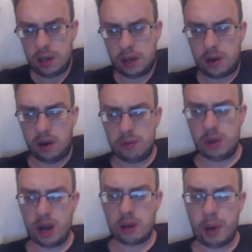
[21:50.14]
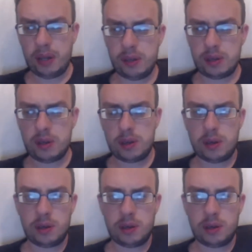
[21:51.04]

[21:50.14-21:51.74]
They call them track pants.